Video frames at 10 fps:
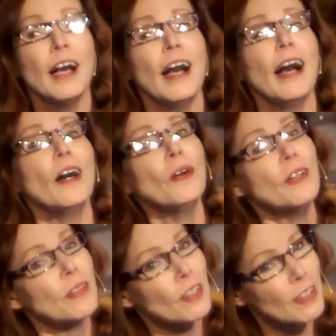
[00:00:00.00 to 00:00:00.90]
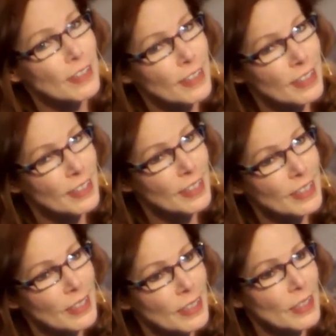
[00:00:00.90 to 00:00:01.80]
However,
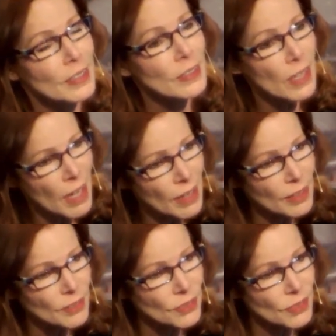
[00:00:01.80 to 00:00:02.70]
love